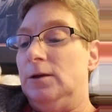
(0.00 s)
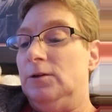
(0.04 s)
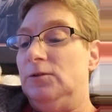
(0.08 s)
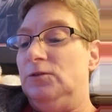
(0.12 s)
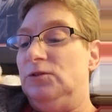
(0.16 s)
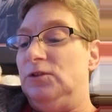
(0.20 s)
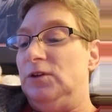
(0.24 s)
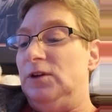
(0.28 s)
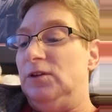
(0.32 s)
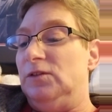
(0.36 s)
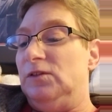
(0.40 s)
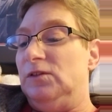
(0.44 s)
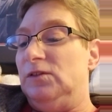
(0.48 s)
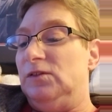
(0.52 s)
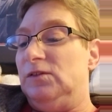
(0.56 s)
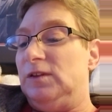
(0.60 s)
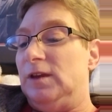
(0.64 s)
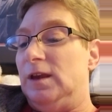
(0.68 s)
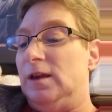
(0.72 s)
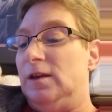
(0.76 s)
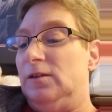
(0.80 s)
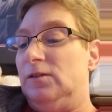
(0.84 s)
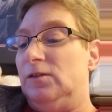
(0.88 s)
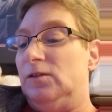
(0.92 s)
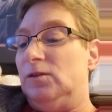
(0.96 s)
Jesus
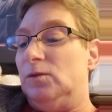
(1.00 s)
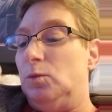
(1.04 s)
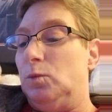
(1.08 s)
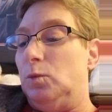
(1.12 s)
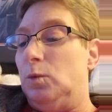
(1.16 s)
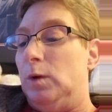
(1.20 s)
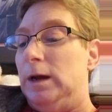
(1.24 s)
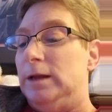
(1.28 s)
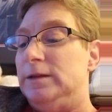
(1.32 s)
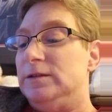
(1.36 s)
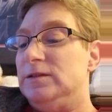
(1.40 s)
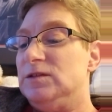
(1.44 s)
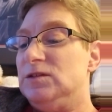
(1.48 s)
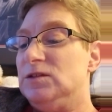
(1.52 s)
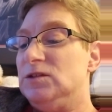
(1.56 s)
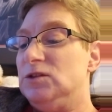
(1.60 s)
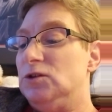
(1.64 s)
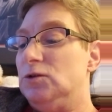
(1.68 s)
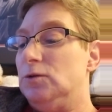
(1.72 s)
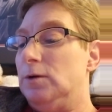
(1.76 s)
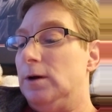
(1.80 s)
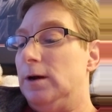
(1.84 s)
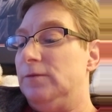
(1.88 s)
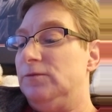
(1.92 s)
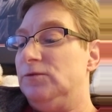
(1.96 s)
says, Once
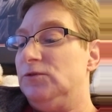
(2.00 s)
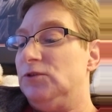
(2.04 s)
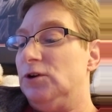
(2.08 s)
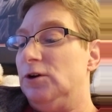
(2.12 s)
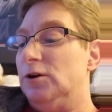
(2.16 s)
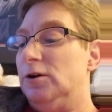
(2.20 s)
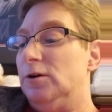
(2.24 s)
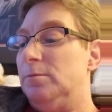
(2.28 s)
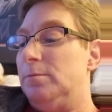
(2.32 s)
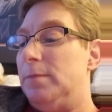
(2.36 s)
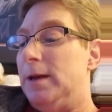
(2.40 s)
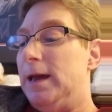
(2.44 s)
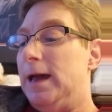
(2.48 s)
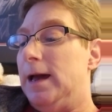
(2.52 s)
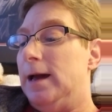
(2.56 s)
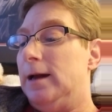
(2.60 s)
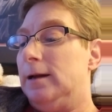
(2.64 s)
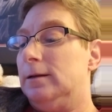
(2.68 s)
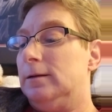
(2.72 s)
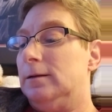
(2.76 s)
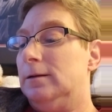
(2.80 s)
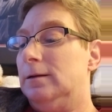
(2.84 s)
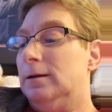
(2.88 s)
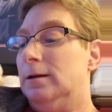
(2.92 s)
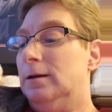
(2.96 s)
you have turned
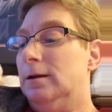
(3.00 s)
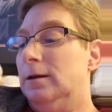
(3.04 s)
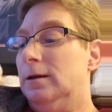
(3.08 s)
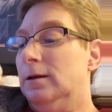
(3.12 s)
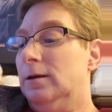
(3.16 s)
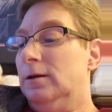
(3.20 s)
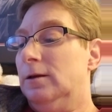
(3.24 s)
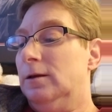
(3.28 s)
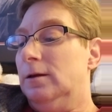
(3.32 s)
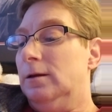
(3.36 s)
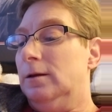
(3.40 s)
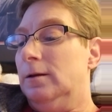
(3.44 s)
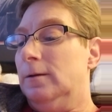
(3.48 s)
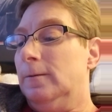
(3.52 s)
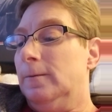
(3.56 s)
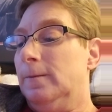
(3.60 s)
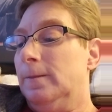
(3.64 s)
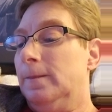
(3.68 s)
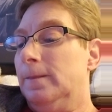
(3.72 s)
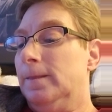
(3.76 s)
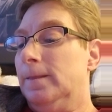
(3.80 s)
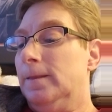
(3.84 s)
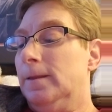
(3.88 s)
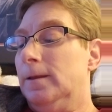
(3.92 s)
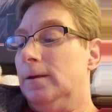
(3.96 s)
back,
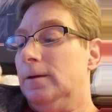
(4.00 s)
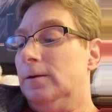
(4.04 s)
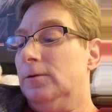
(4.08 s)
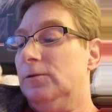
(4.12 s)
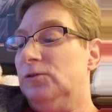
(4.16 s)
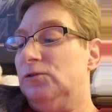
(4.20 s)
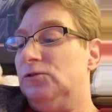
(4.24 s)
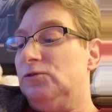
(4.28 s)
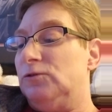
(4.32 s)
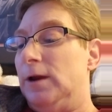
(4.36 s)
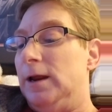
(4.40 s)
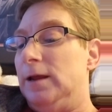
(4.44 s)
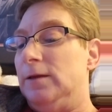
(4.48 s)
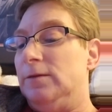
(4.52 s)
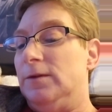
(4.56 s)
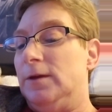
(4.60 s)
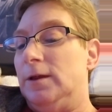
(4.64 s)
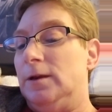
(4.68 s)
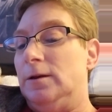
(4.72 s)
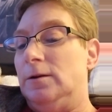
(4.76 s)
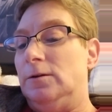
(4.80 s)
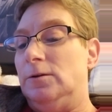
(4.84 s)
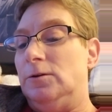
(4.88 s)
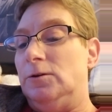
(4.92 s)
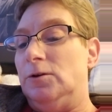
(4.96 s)

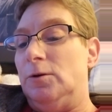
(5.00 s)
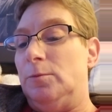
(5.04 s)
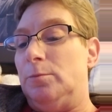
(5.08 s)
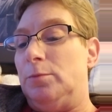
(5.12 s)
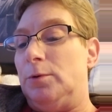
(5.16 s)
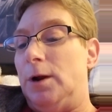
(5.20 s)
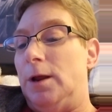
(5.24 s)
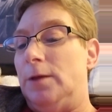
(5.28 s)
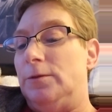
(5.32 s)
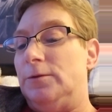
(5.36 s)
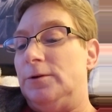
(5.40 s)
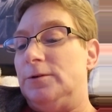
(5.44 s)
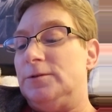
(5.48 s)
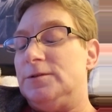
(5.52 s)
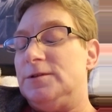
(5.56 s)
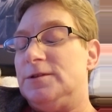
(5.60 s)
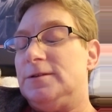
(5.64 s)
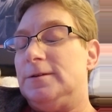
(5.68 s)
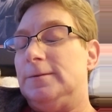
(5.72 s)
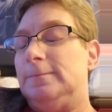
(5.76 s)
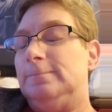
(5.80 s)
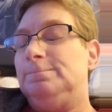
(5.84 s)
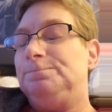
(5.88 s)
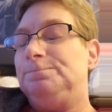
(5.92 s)
strengthen your brothers.